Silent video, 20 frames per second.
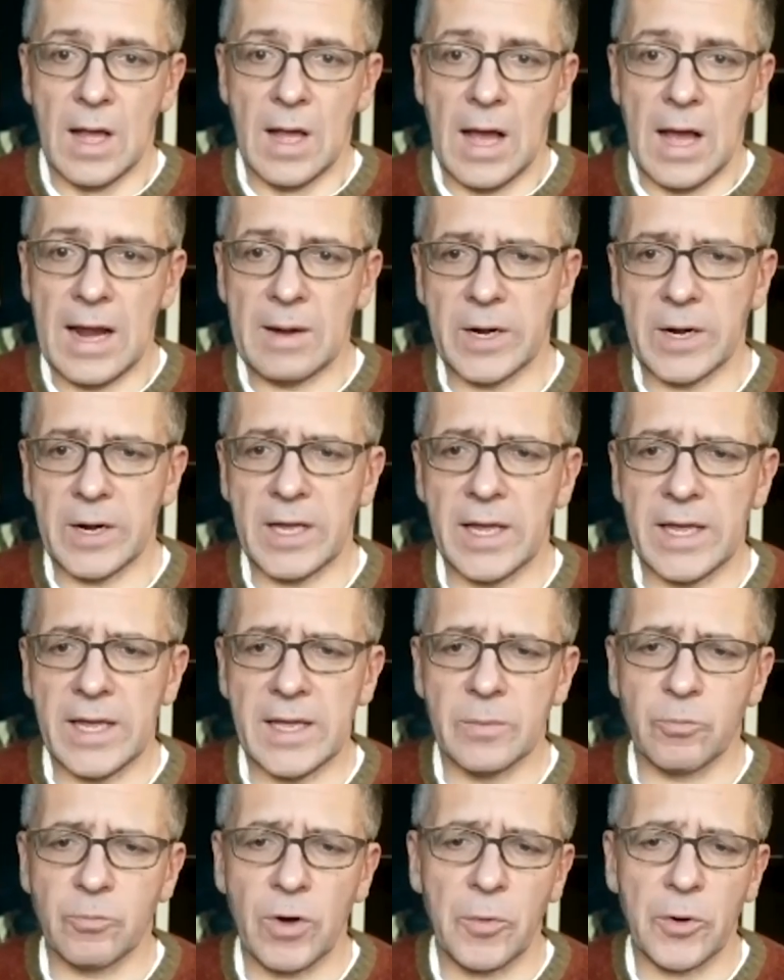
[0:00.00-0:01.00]
Hi, everybody.
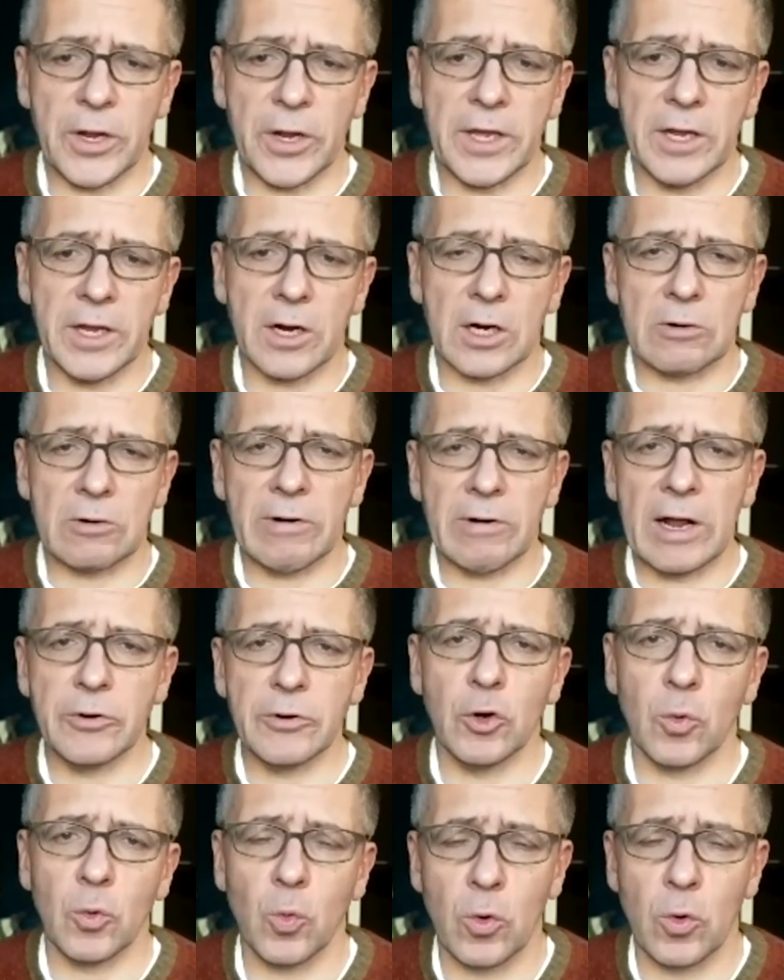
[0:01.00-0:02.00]
Ian Bremmer here around
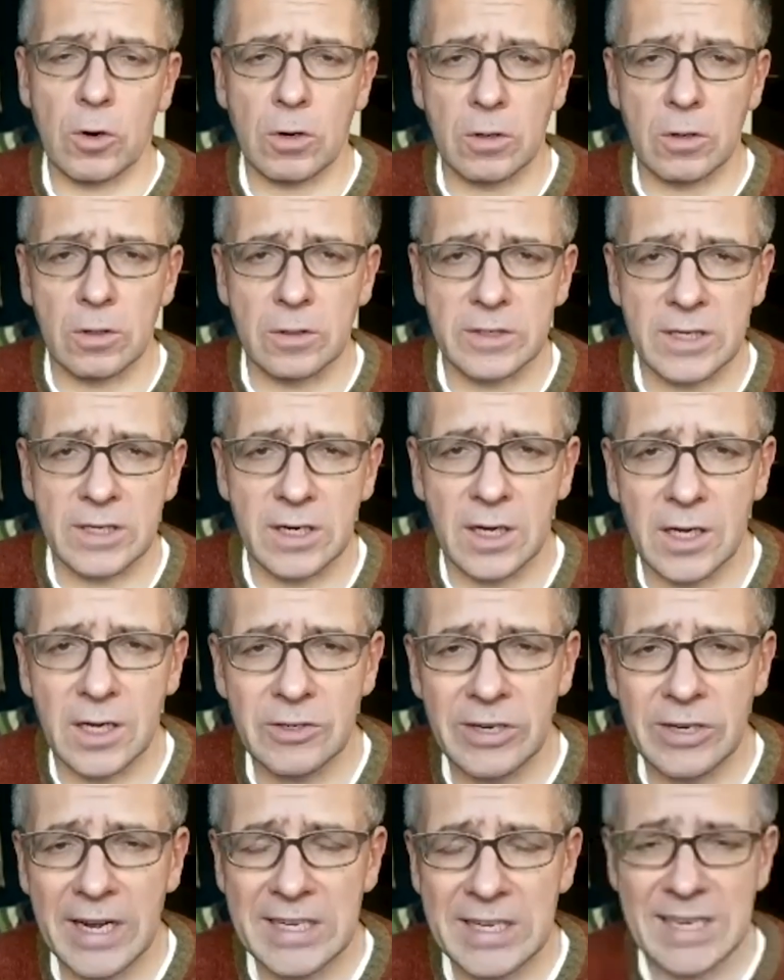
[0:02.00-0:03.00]
your world. In
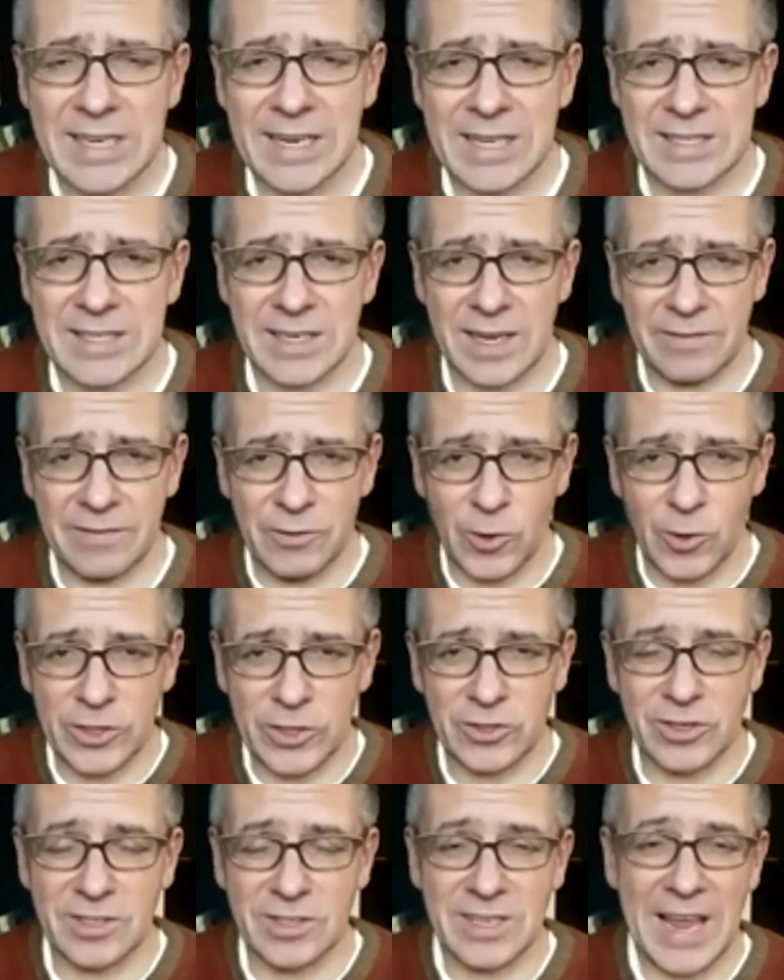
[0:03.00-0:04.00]
180 seconds, I have your
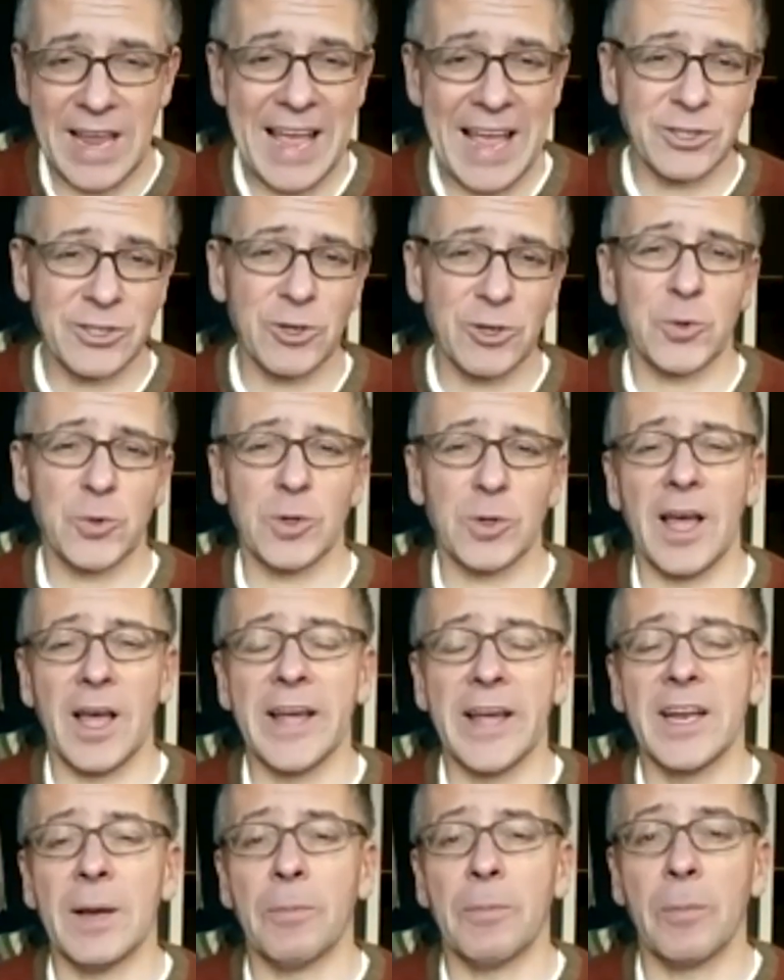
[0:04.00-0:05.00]
questions, as usual,
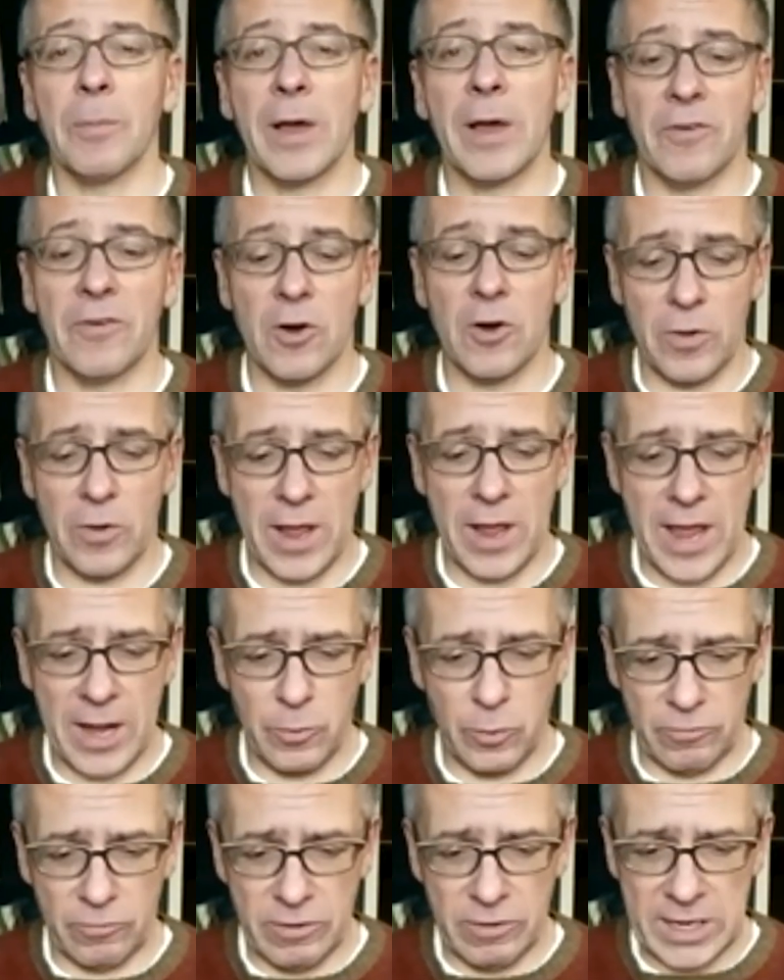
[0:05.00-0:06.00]
lined up on my phone, and
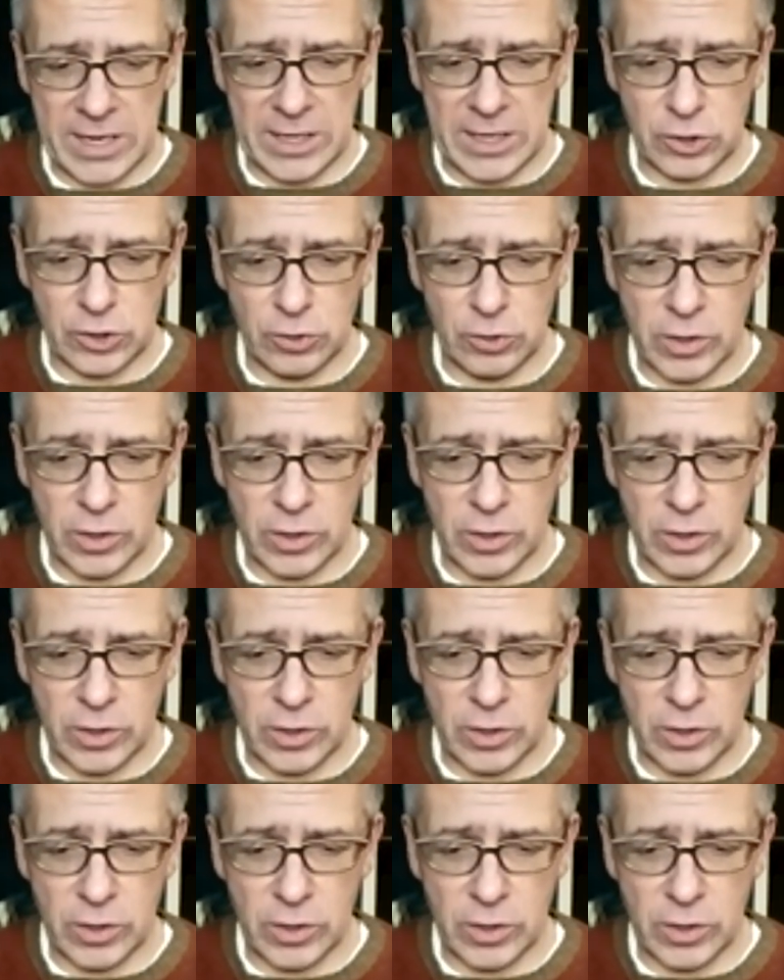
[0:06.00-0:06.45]
we're ready to